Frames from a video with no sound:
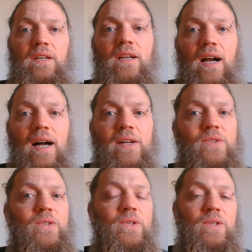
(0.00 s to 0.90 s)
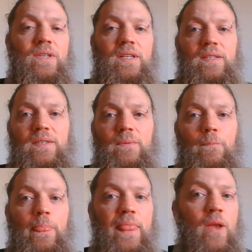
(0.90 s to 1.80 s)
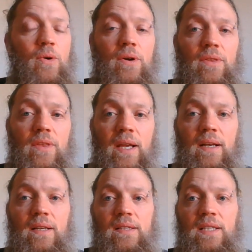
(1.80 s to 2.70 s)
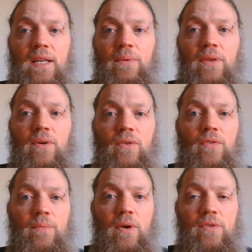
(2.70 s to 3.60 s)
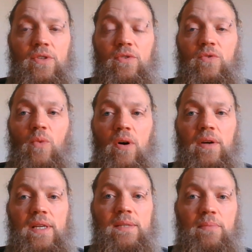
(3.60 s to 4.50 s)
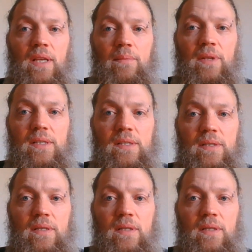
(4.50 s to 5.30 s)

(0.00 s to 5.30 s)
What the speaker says: God's goodness. No good thing does he withhold from those whose walk is blameless.